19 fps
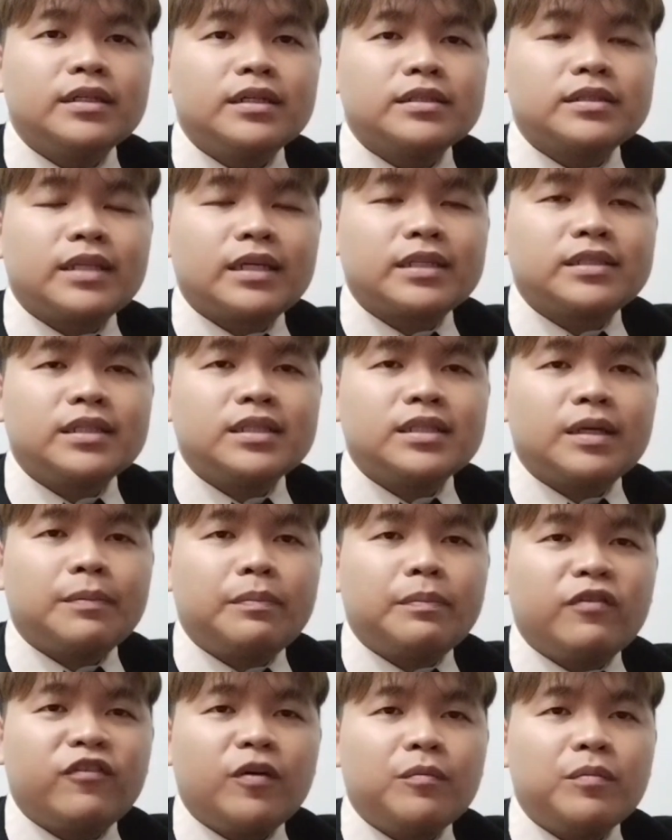testing the
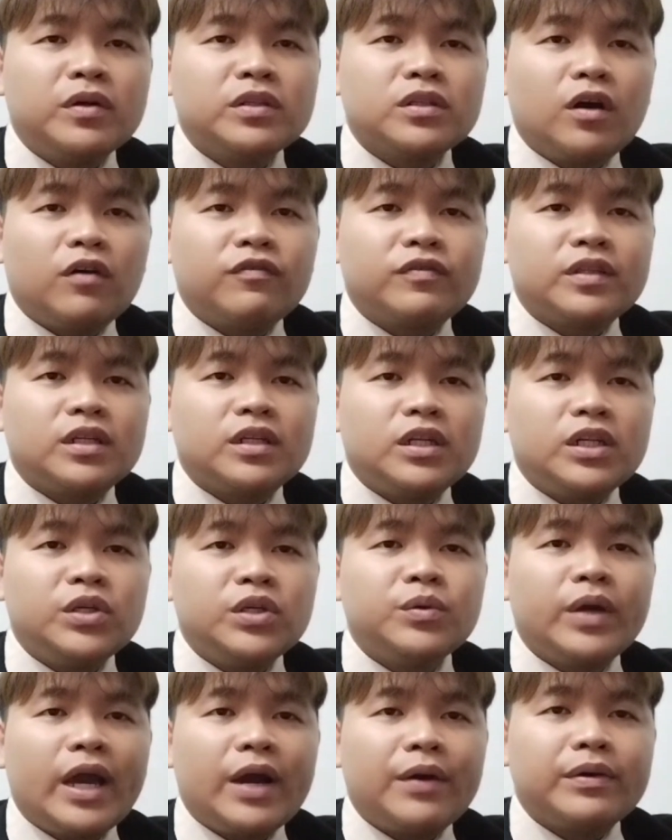performance of the new
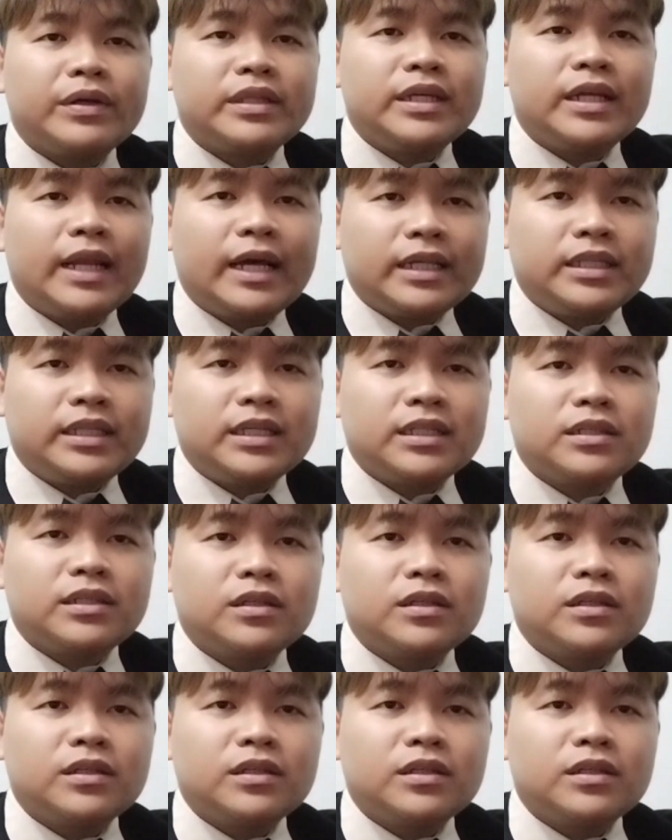LED lighting.